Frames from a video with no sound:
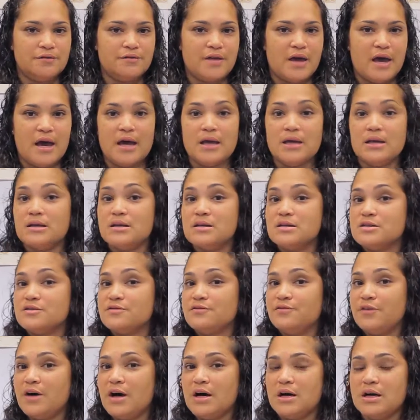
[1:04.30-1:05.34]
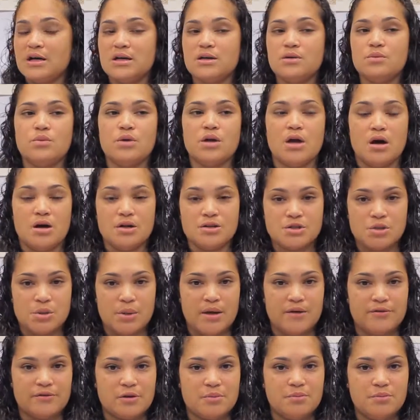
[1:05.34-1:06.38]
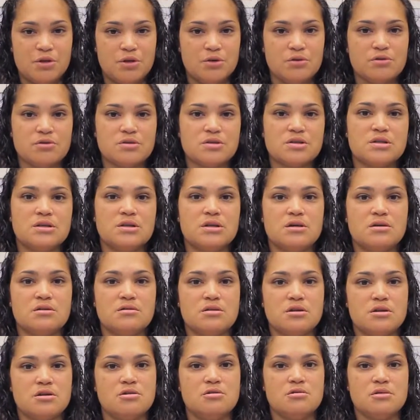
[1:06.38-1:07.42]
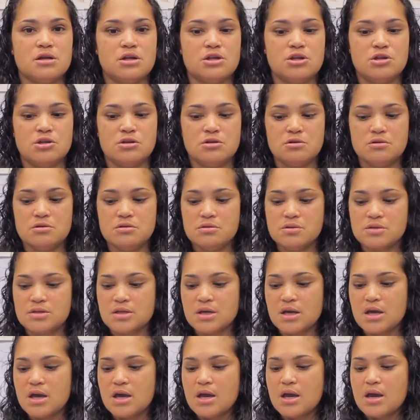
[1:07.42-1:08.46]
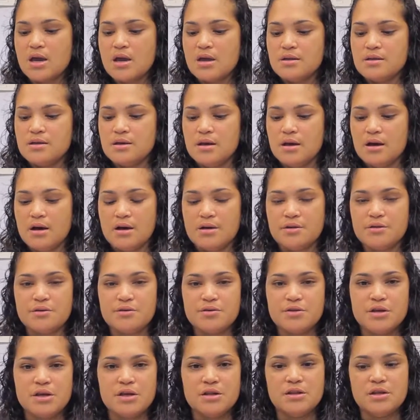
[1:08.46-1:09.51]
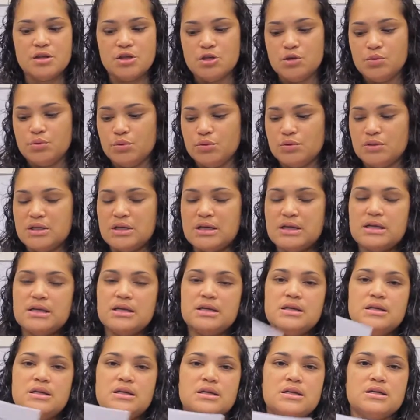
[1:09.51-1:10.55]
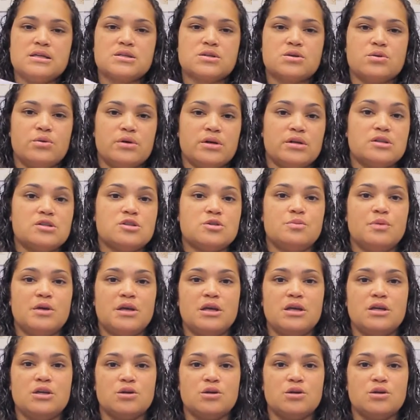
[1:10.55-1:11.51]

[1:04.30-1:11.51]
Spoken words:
of that is fine. We also have computers in here that you can use. The other thing that you will need is going to be